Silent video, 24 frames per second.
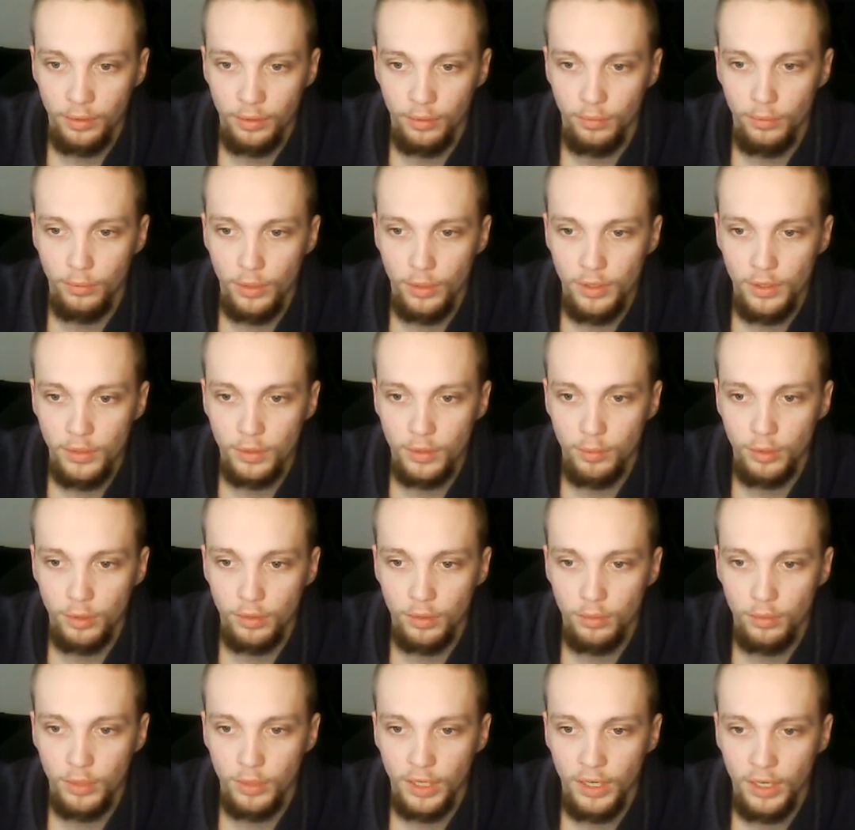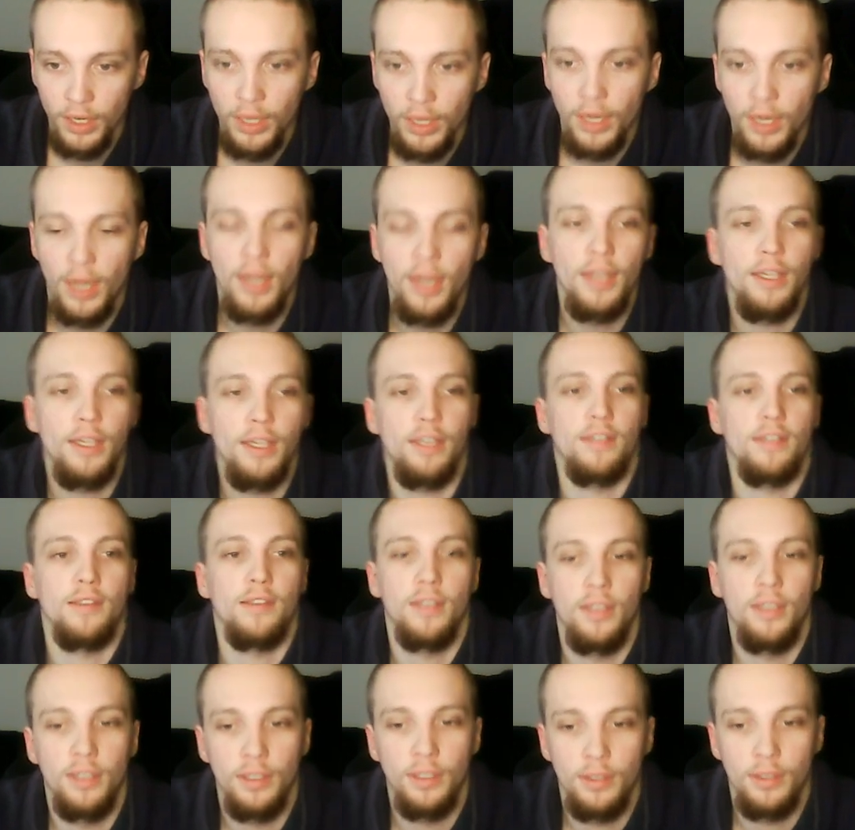Who are they supposed to be again? Ah yes,
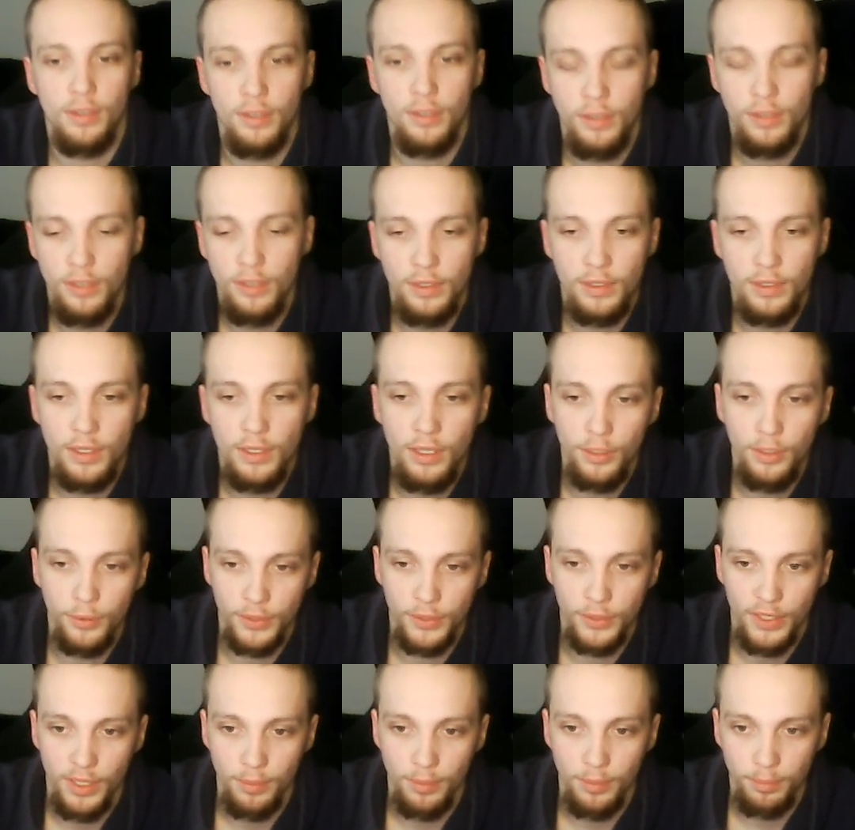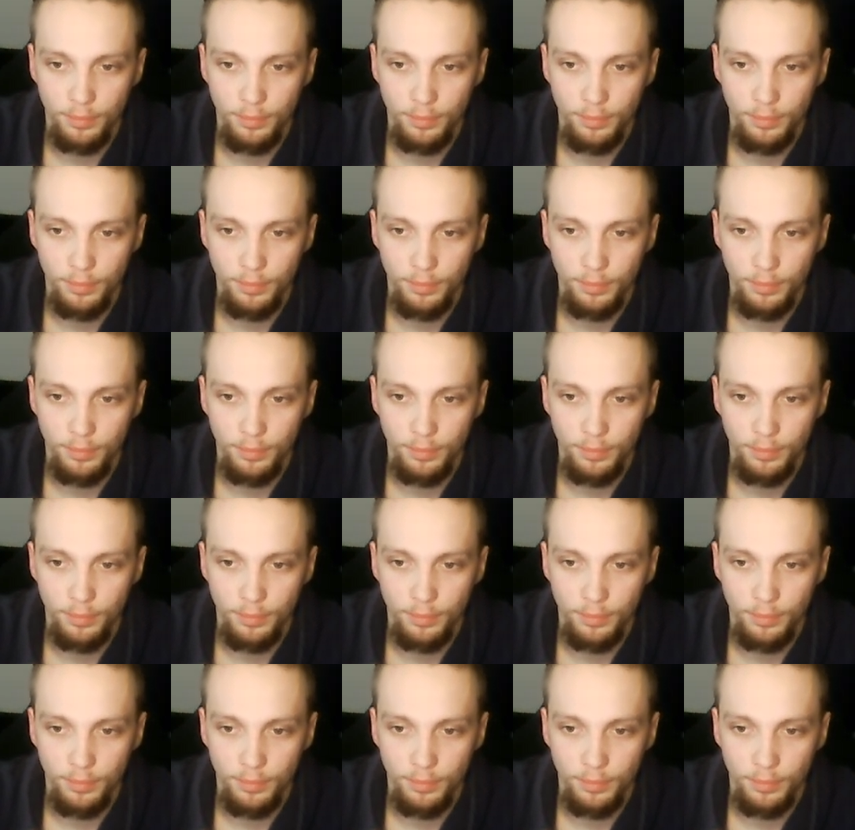Tisiliusan.